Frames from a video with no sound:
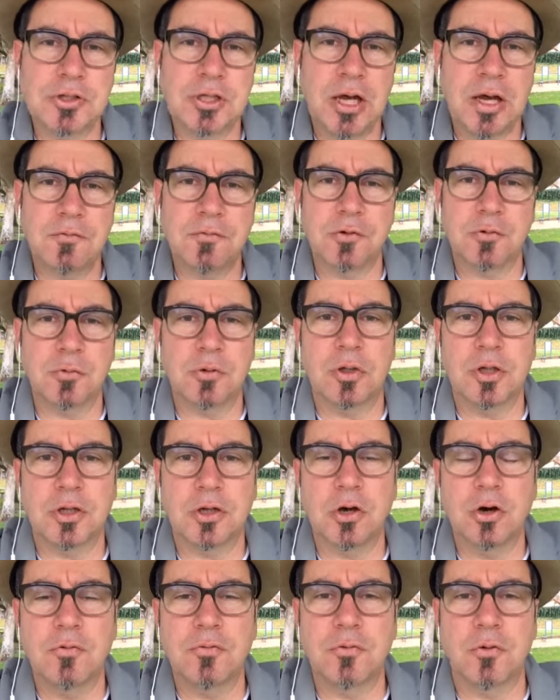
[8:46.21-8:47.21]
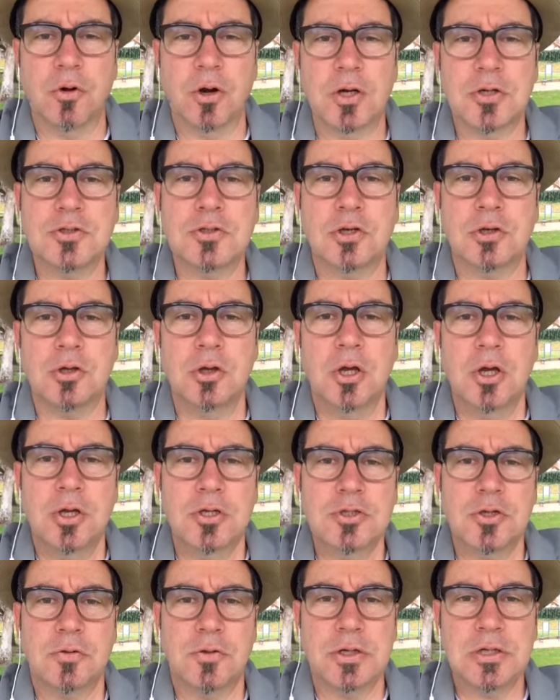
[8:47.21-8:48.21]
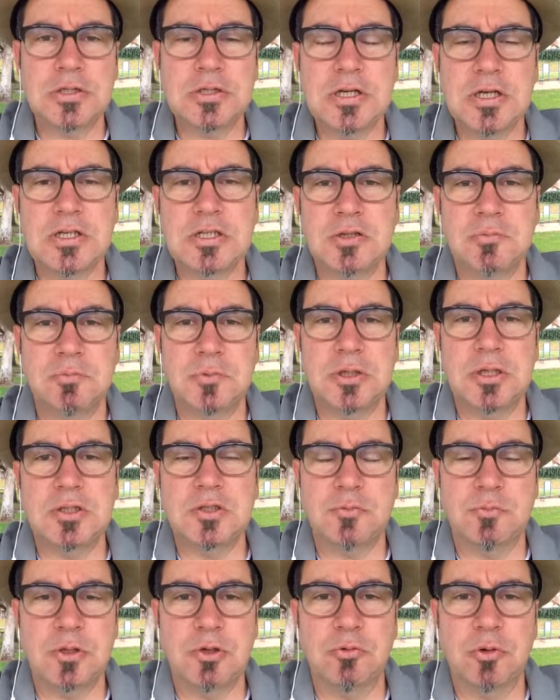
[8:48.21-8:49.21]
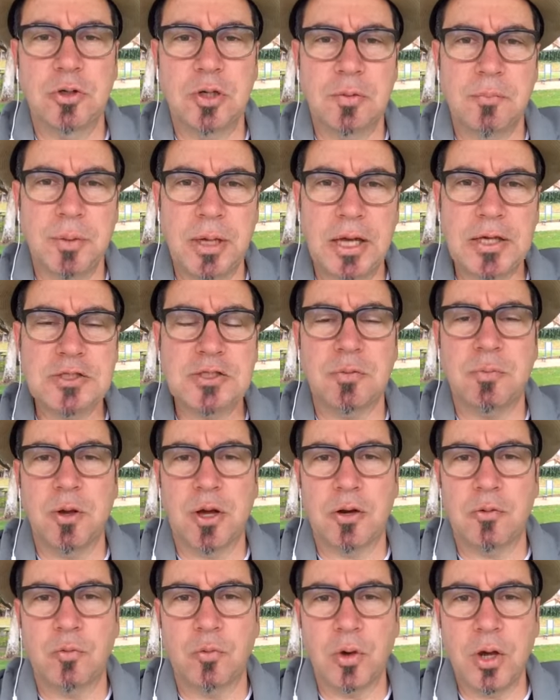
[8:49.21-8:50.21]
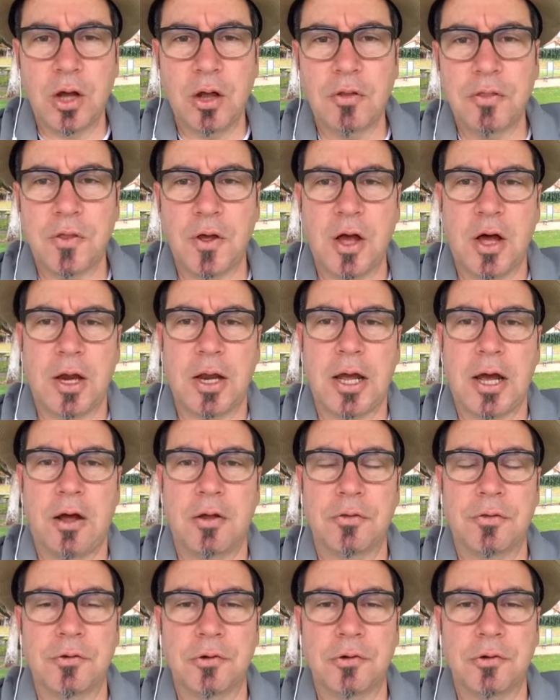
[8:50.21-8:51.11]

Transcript: You have to really go for it. And so the decision needs to be really based upon a well-thought-out,